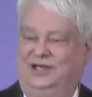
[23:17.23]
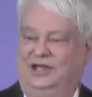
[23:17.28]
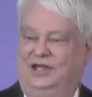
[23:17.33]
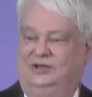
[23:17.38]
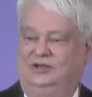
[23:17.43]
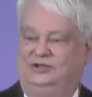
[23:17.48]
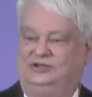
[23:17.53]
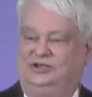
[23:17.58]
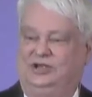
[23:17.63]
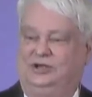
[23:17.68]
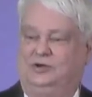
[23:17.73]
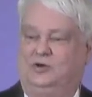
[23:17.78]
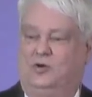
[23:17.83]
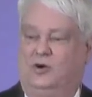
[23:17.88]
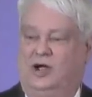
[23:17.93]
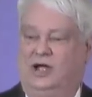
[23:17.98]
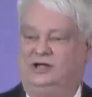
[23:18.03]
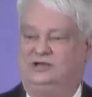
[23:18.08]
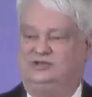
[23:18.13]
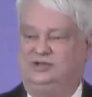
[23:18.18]
And you see
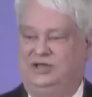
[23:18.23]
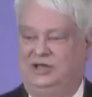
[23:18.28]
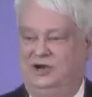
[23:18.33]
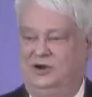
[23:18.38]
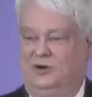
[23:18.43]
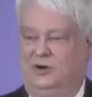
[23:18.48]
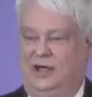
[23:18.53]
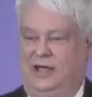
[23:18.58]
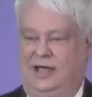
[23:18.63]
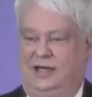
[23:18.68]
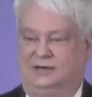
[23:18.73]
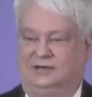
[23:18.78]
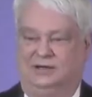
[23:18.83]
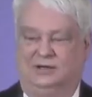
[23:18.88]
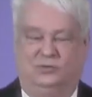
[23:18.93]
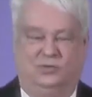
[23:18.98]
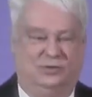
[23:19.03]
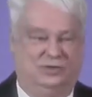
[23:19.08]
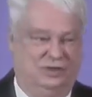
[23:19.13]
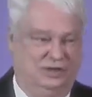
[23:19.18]
Christ
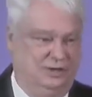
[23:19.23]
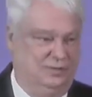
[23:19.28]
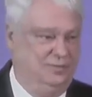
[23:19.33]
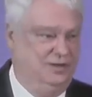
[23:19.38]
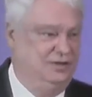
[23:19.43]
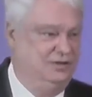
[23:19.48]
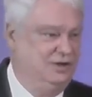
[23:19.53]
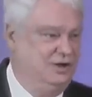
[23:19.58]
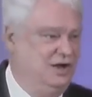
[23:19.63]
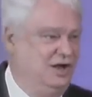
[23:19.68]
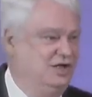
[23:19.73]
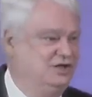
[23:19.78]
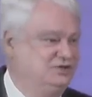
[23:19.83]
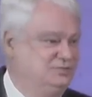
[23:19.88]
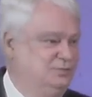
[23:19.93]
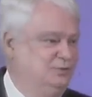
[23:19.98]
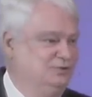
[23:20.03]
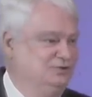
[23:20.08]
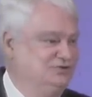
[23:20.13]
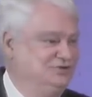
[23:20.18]
interacting with them in the
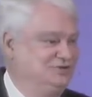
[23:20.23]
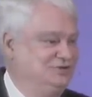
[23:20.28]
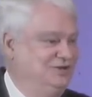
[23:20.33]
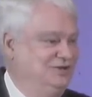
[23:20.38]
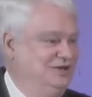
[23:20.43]
Gospels.